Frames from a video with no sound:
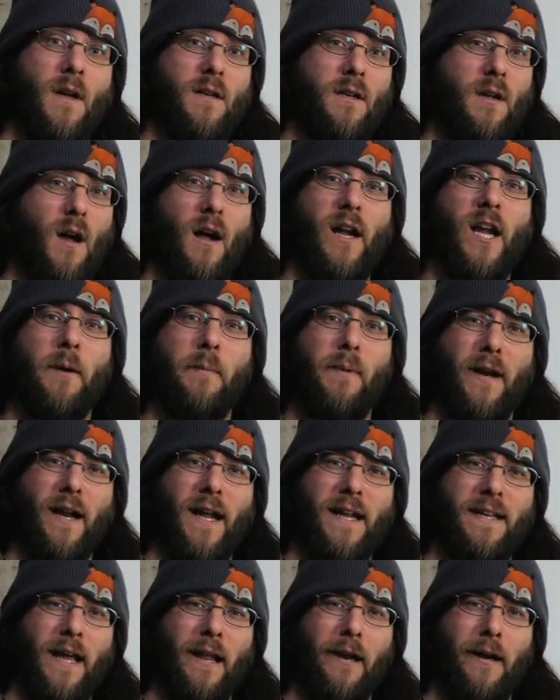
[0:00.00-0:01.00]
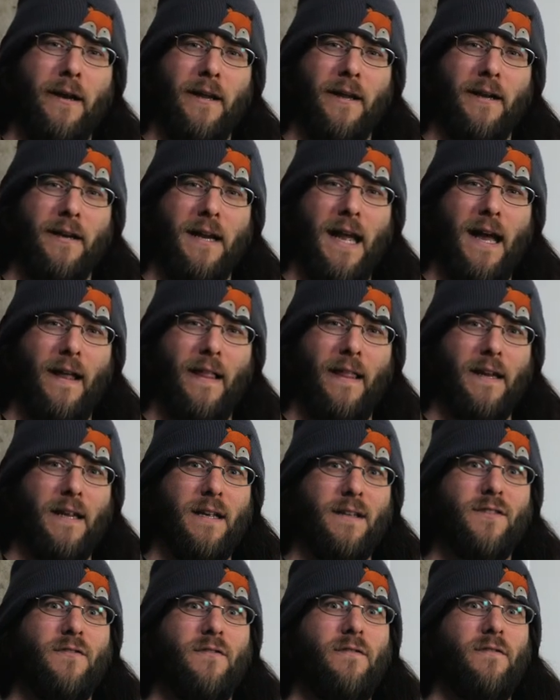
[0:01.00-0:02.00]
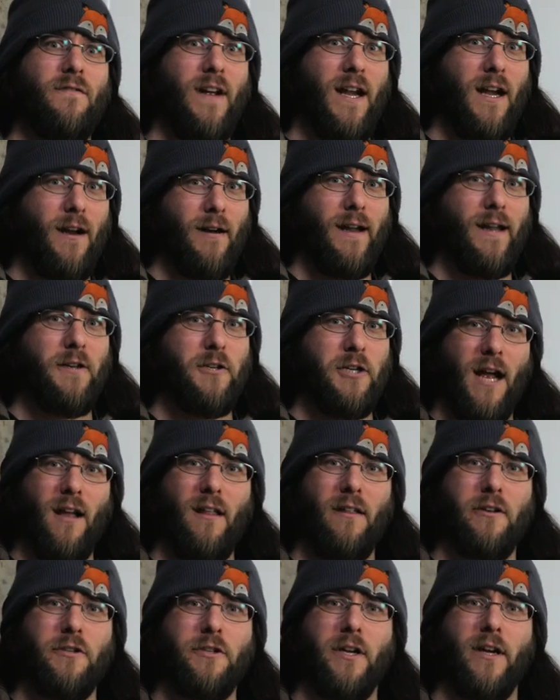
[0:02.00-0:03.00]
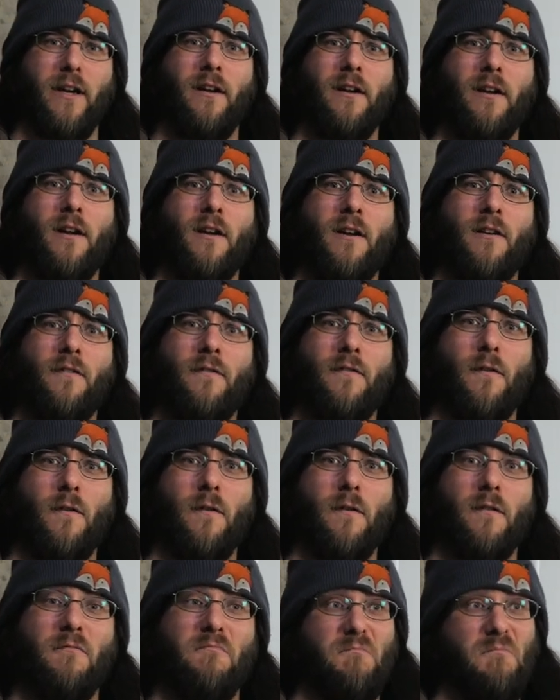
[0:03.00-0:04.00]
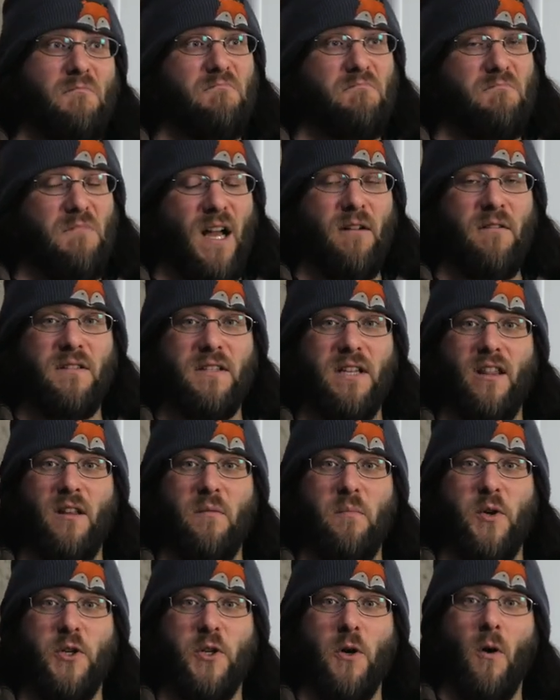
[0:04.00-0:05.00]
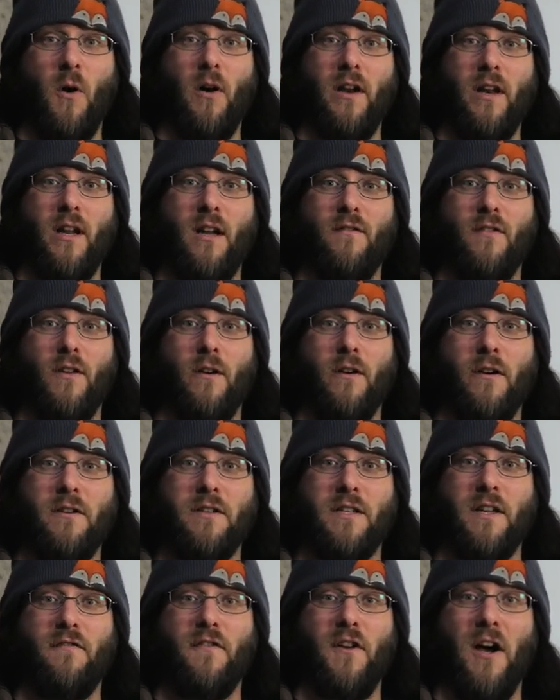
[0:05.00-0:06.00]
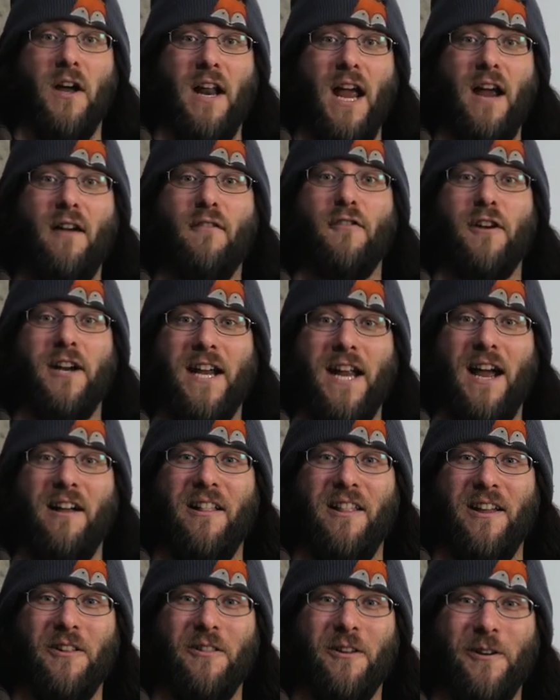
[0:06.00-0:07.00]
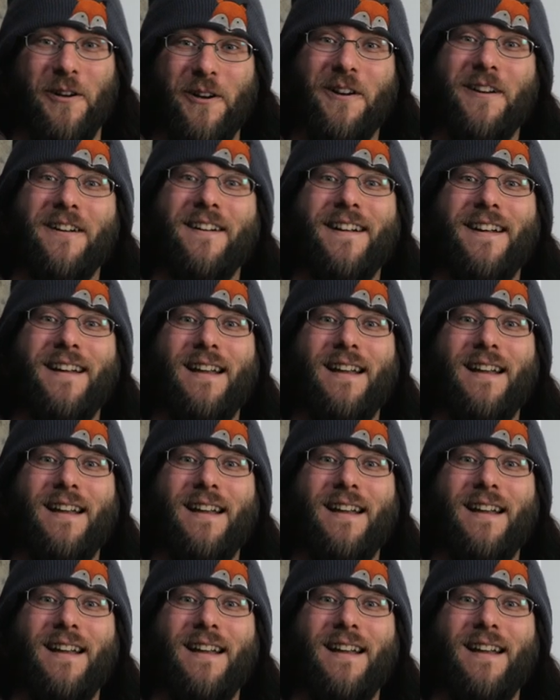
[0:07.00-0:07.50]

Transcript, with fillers: Talking about identity in Gaelic is very challenging for, I would say, the majority of learners, if not every Gaelic learner,